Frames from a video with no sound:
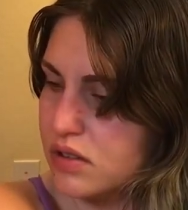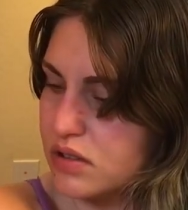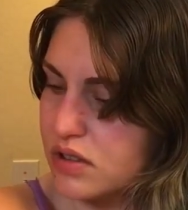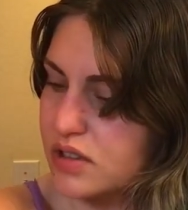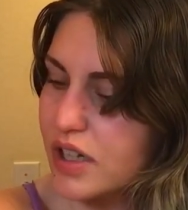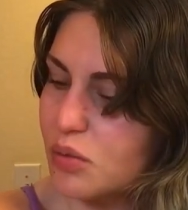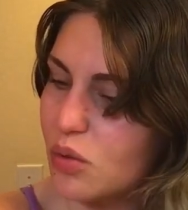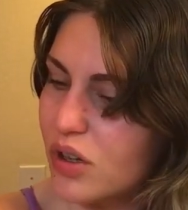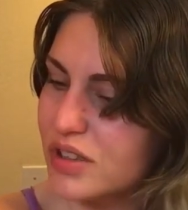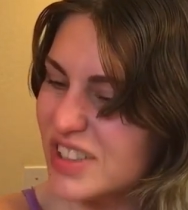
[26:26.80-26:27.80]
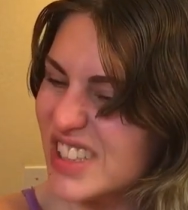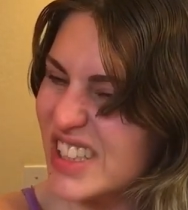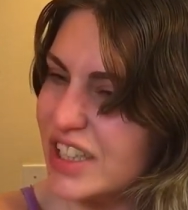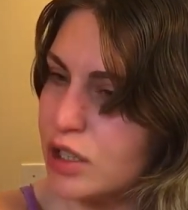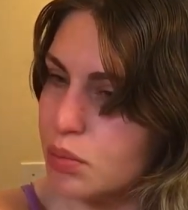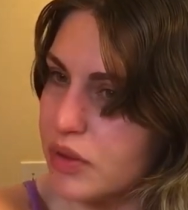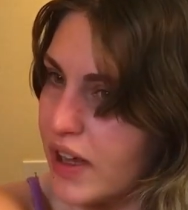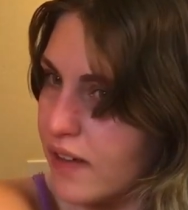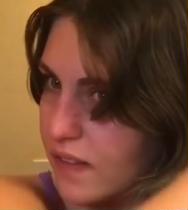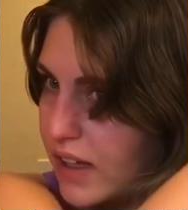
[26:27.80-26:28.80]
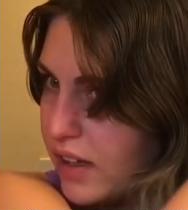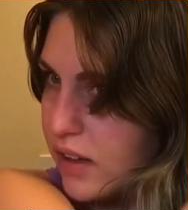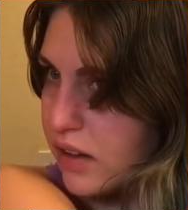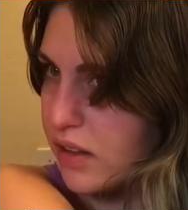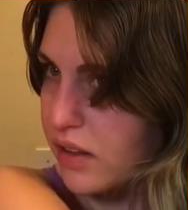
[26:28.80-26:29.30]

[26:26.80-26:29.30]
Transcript: Because I want to keep that length.